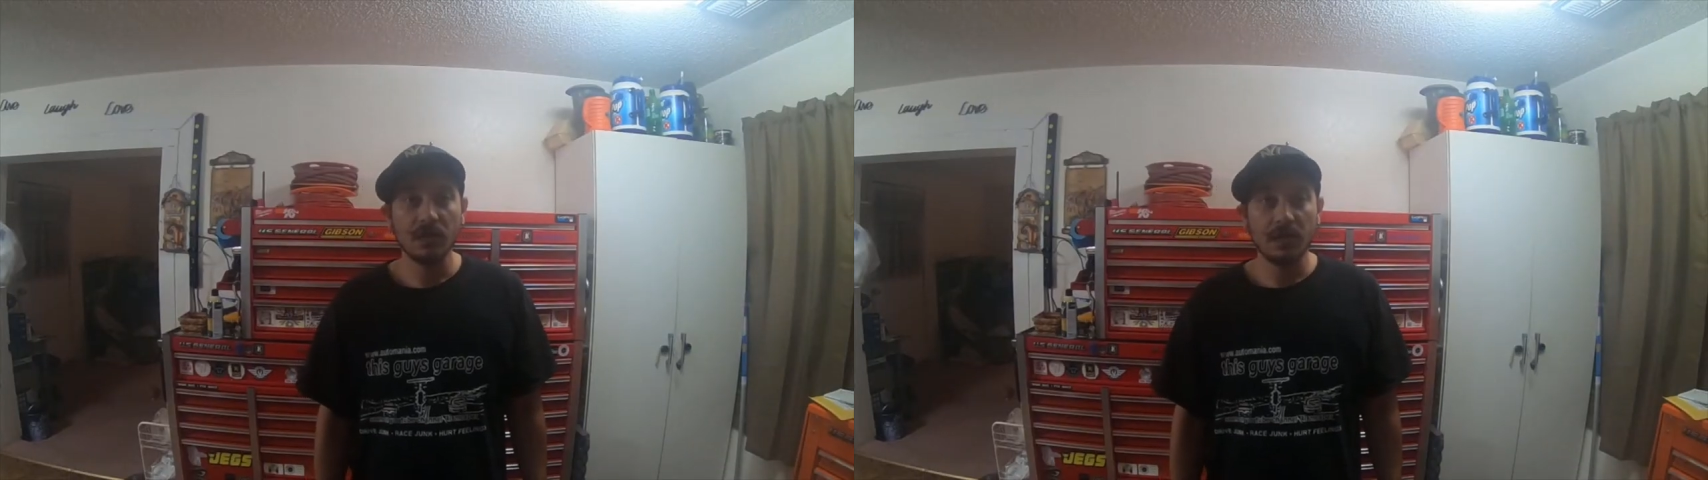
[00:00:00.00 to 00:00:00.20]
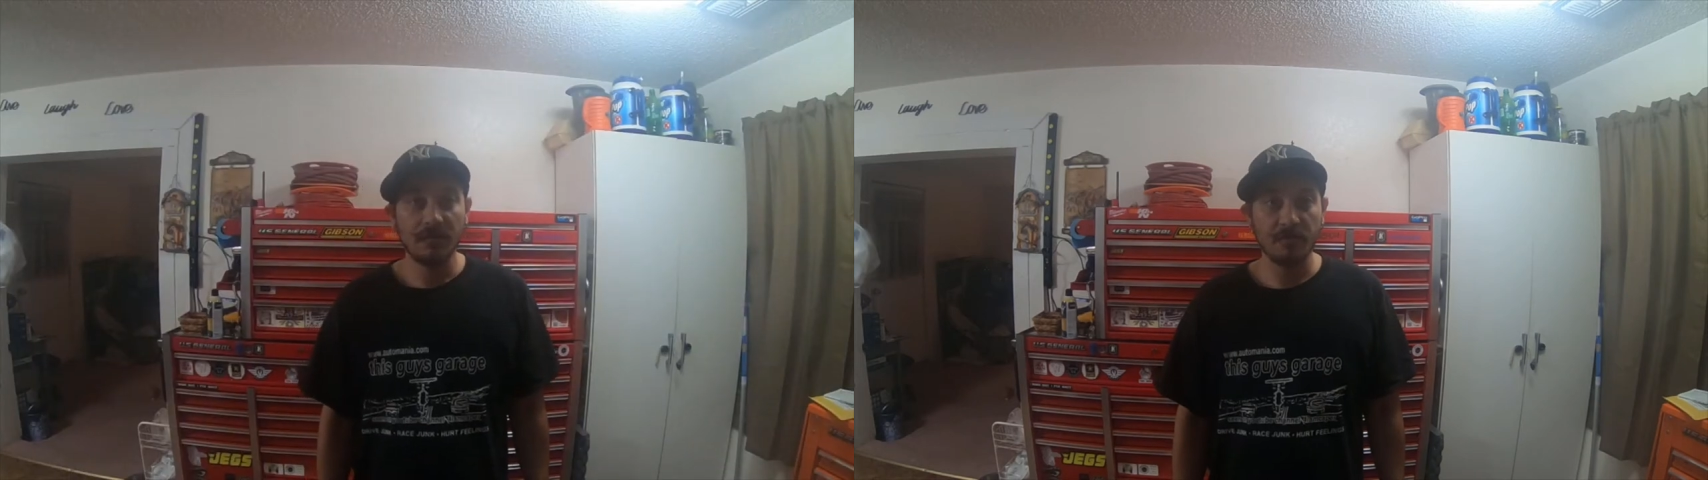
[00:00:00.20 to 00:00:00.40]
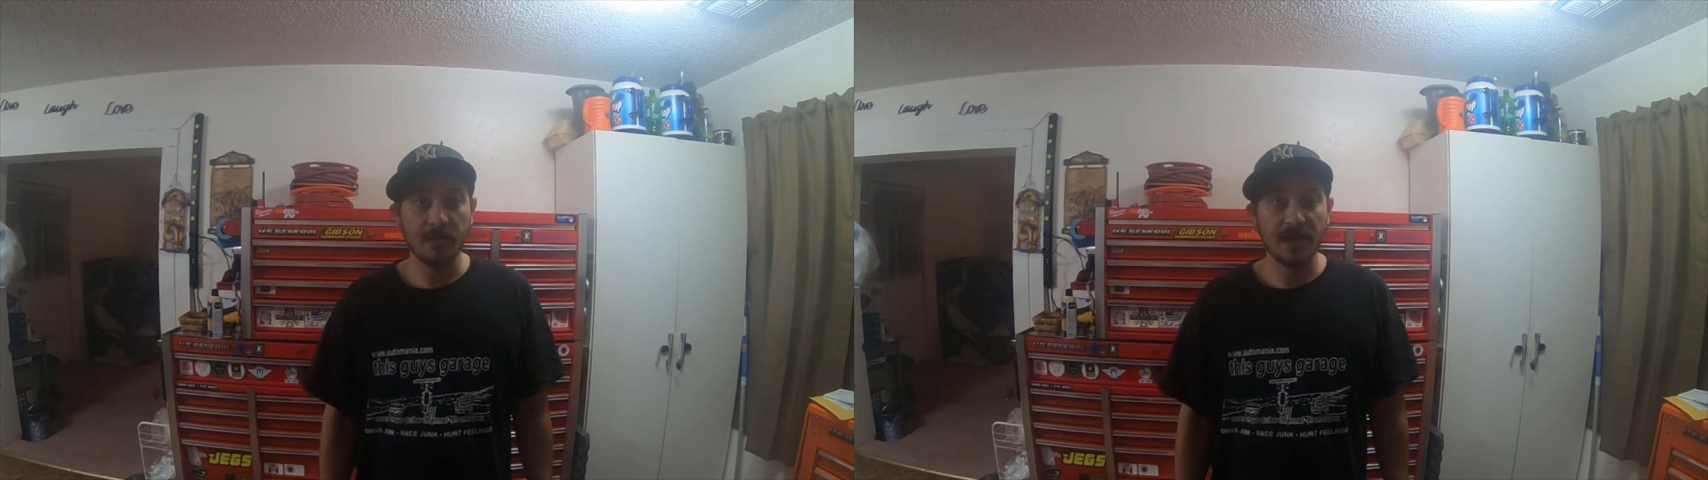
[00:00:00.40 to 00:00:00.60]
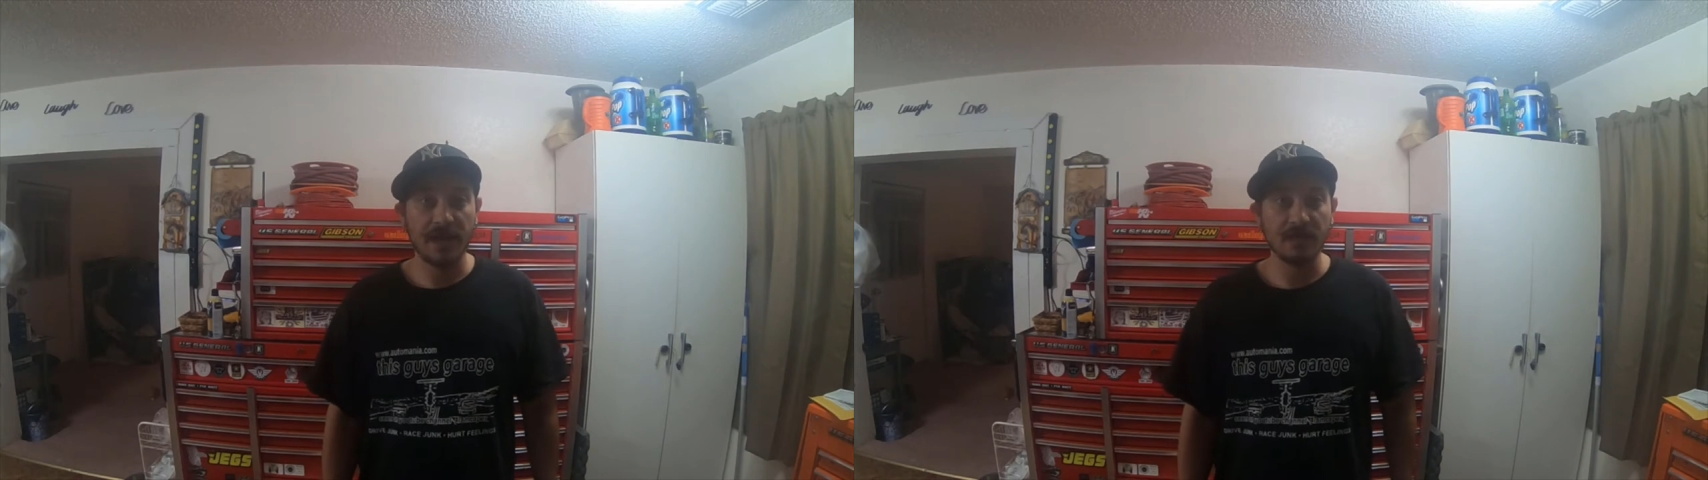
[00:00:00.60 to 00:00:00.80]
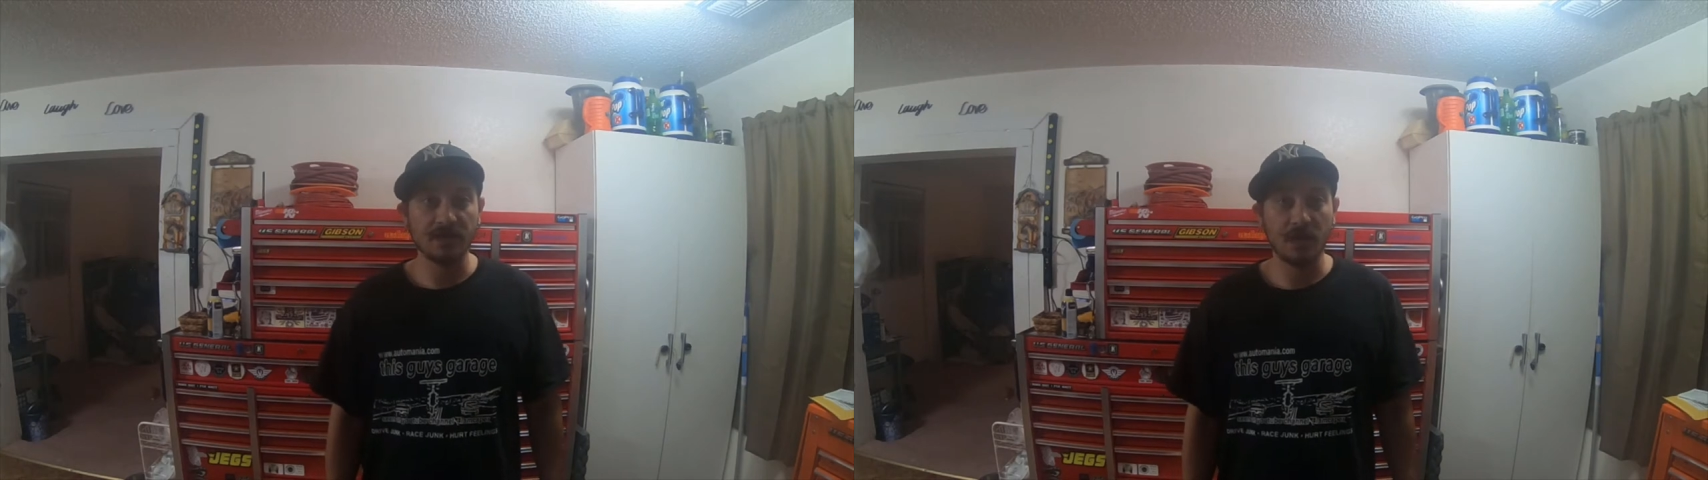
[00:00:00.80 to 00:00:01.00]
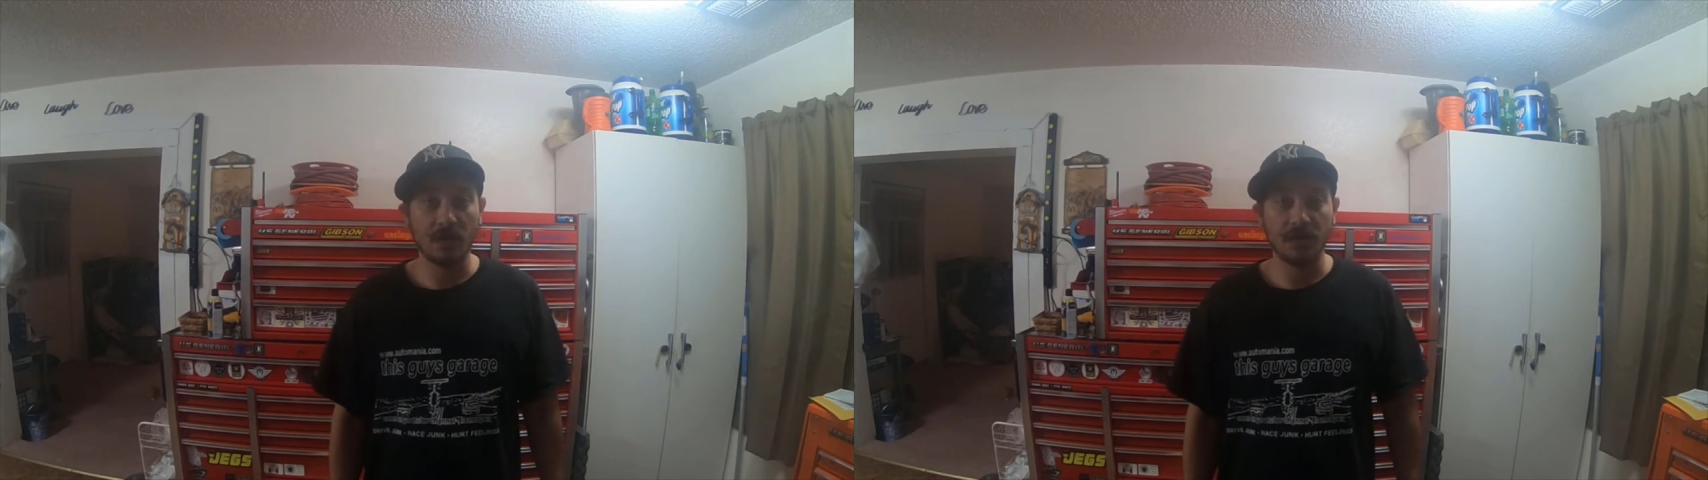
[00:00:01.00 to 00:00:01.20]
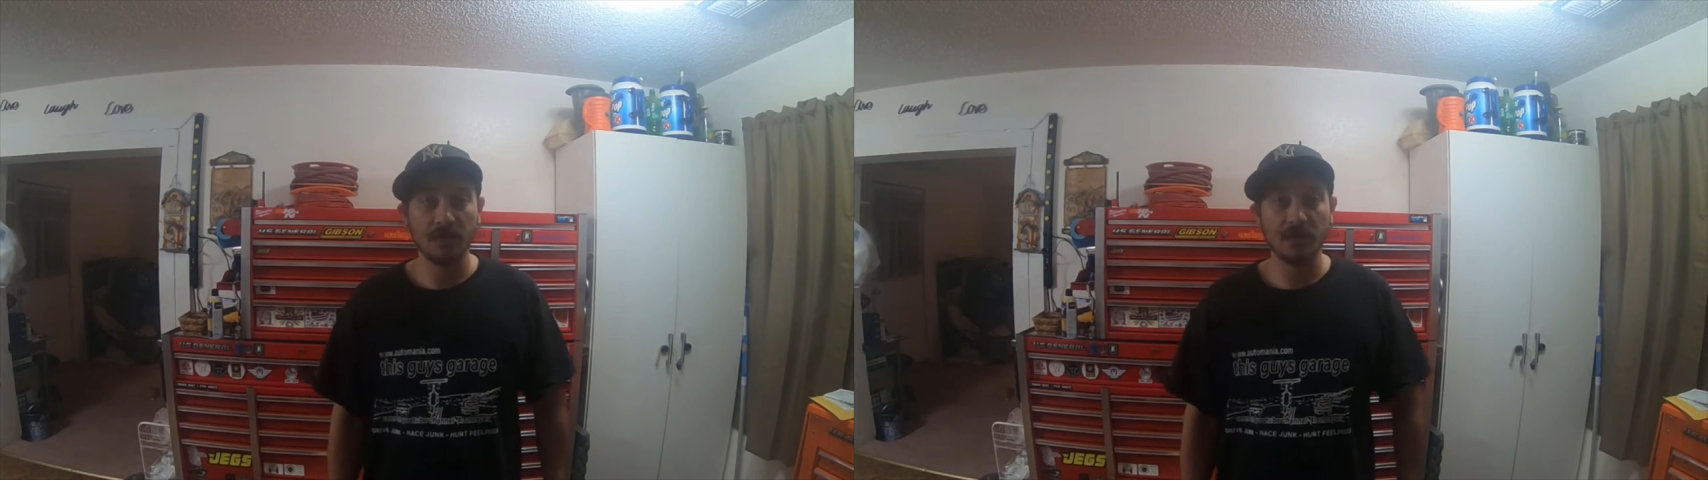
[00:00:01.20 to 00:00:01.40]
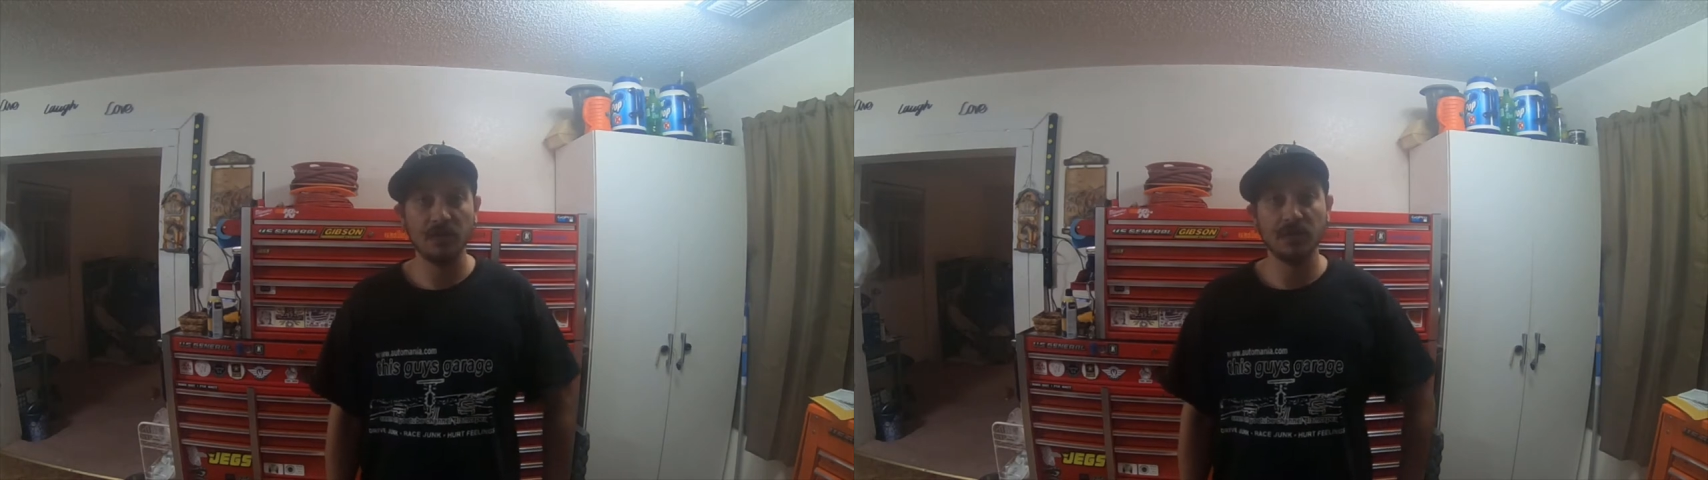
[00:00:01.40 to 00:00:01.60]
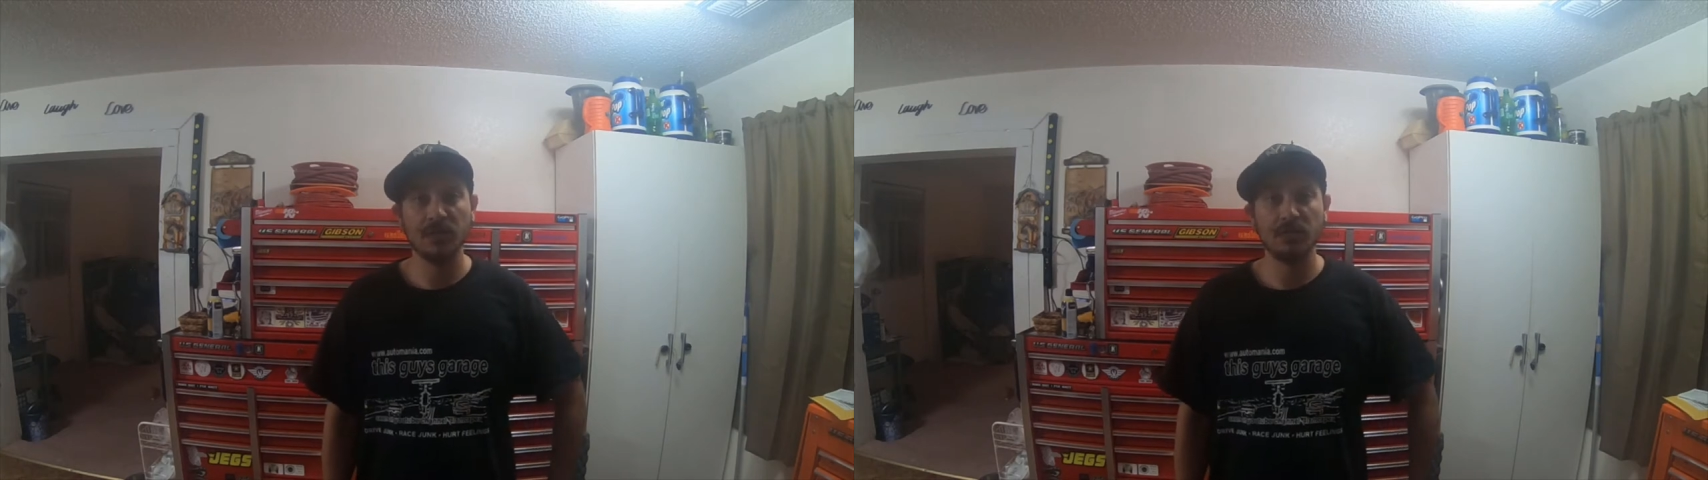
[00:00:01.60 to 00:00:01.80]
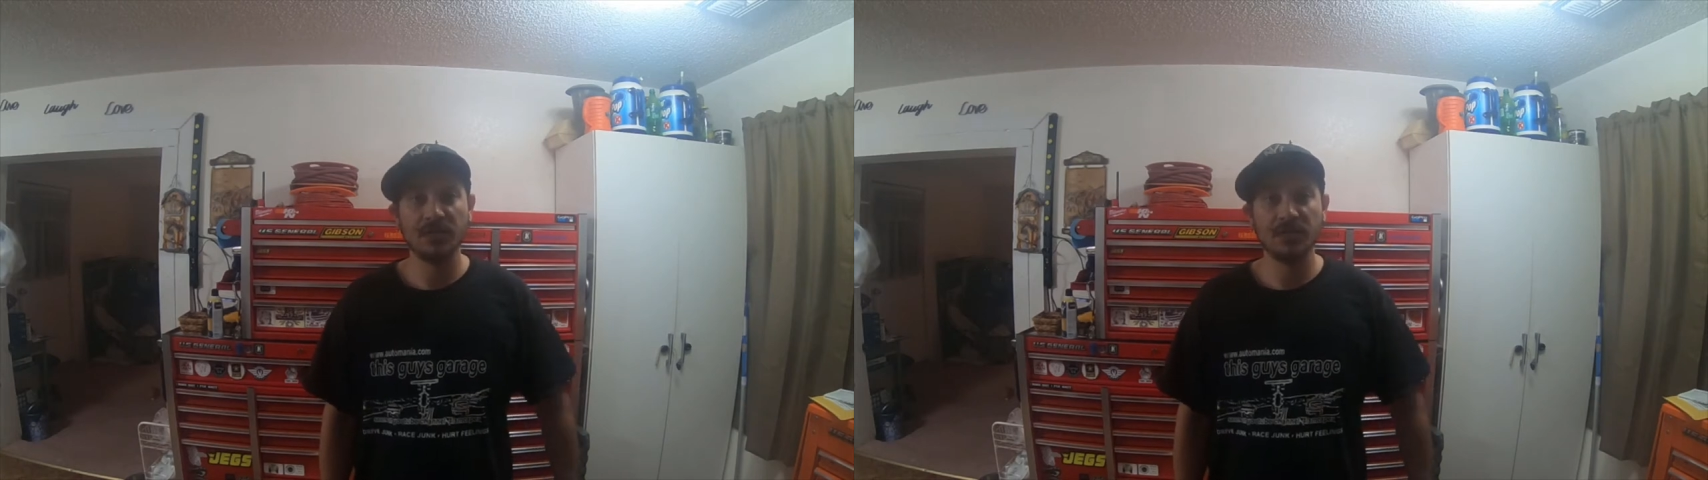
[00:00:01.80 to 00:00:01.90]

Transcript: everybody, how's it going? So